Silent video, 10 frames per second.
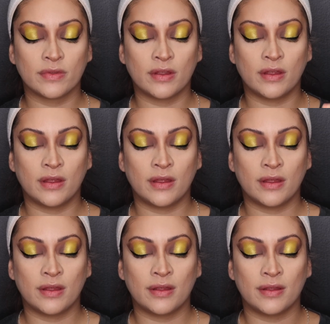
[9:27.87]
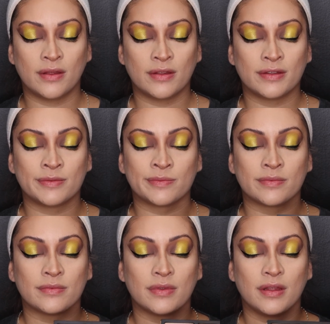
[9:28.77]
And for highlight, I'm going to be
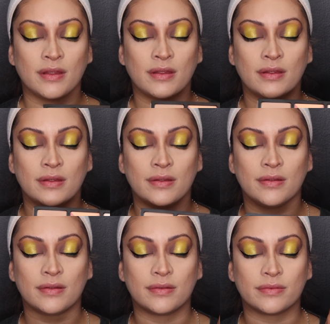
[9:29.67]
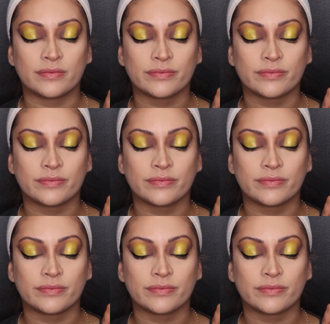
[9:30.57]
using Cookie.